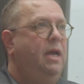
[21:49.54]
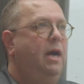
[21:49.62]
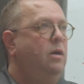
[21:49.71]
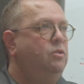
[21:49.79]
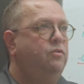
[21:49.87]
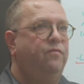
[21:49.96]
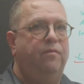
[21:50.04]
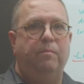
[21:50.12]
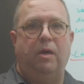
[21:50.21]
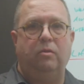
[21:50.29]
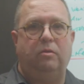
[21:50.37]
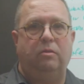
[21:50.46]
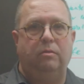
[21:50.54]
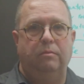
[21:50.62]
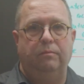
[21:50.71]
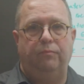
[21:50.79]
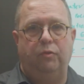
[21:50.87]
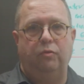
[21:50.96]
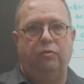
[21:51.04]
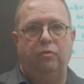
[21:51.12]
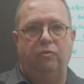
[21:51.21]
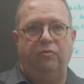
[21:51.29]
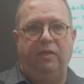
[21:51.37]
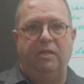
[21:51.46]
It's a house of about
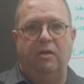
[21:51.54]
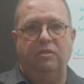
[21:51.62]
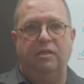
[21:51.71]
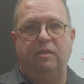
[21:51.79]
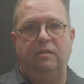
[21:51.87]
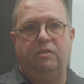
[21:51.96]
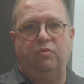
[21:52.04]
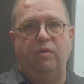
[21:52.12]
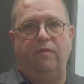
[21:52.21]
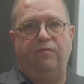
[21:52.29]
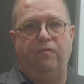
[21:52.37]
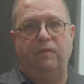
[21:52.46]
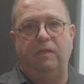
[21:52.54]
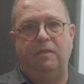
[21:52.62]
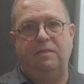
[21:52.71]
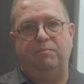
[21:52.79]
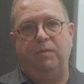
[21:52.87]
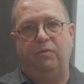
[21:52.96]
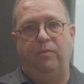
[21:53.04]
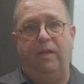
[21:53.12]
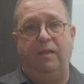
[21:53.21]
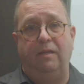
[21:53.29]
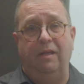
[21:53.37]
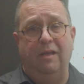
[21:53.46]
2,000 to 3,000 square foot. It's
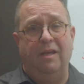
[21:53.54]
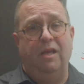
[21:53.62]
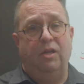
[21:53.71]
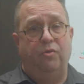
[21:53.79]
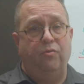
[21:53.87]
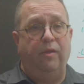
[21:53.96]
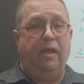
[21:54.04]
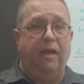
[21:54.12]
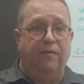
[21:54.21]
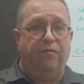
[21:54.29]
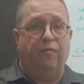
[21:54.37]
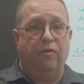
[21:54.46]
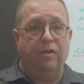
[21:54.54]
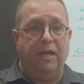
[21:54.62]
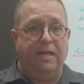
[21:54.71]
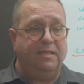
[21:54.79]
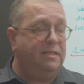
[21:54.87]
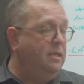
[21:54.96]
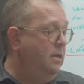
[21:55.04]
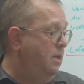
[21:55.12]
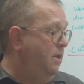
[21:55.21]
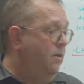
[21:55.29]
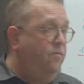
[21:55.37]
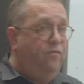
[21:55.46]
between 3 and 4 days.
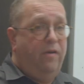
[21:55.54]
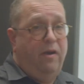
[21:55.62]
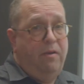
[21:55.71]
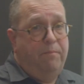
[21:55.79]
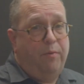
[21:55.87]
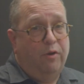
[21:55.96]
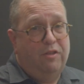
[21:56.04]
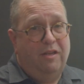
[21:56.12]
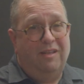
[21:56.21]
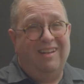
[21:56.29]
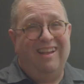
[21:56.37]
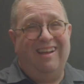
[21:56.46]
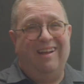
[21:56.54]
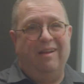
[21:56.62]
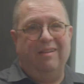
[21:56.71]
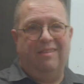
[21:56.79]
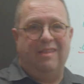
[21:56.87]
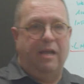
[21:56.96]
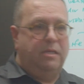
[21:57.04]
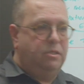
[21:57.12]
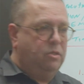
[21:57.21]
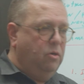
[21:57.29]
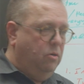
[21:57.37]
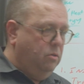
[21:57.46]
Very important.
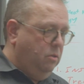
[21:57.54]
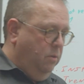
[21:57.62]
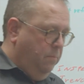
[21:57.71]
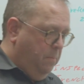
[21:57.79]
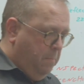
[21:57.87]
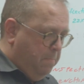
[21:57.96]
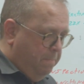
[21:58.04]
Texcoat